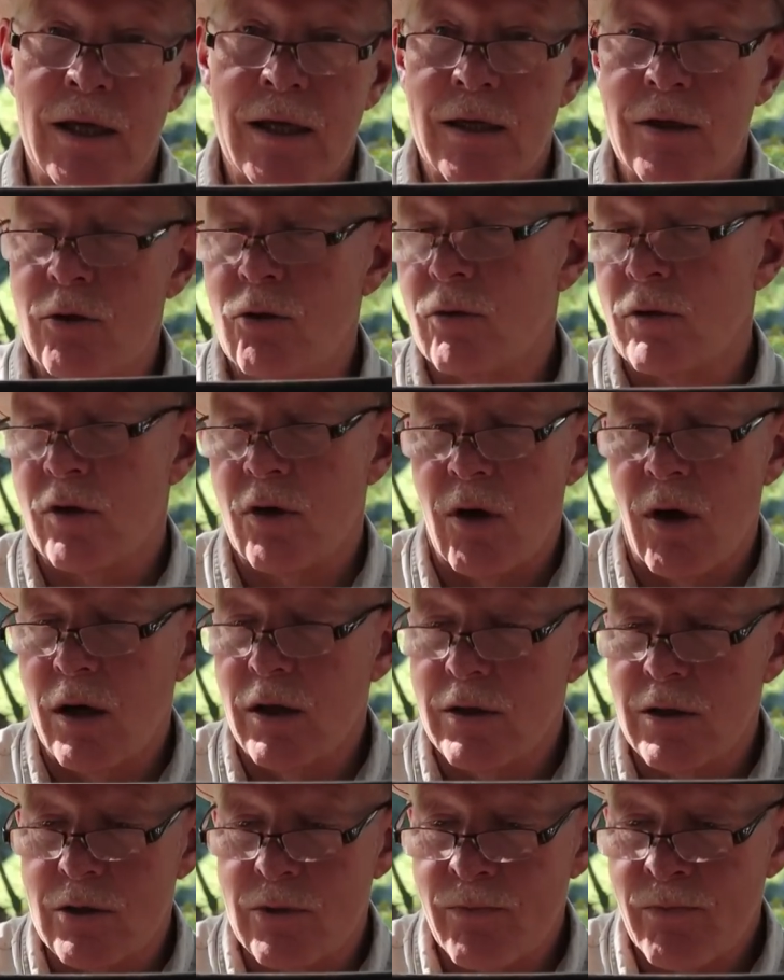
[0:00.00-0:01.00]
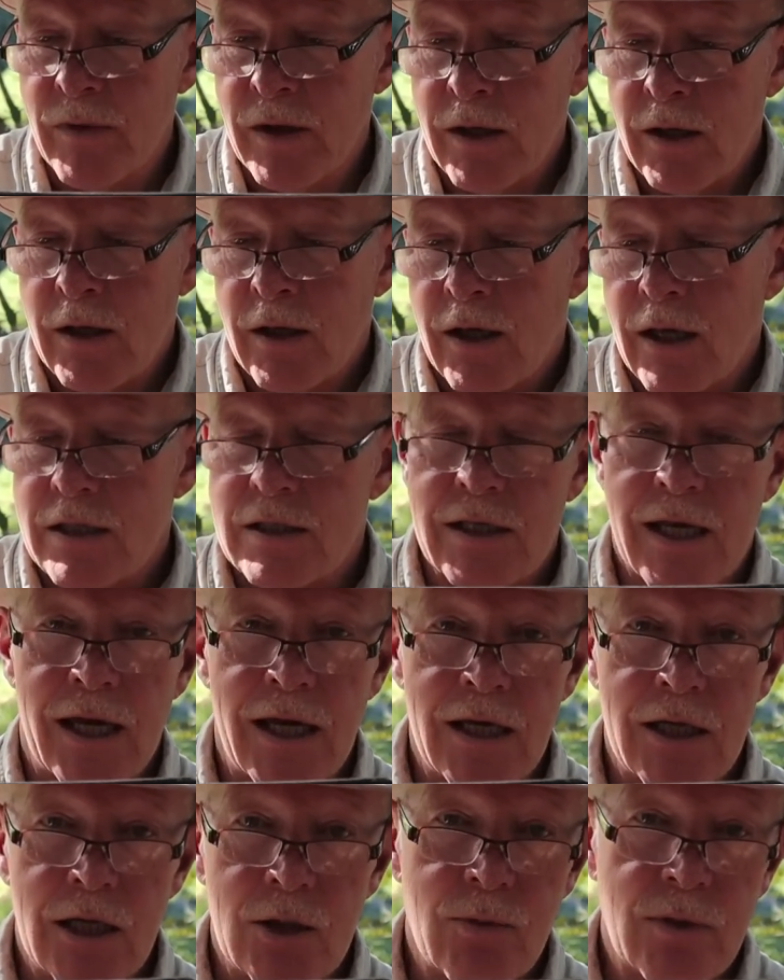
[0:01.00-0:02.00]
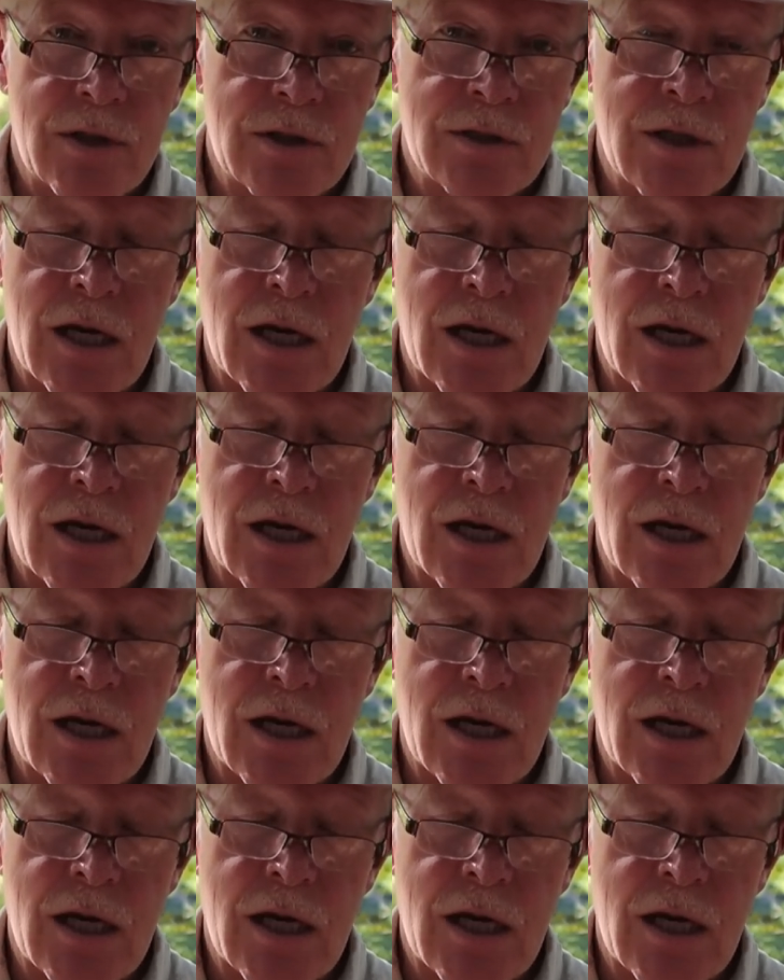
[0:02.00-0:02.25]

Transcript: in, you can call it a, a Scandi with a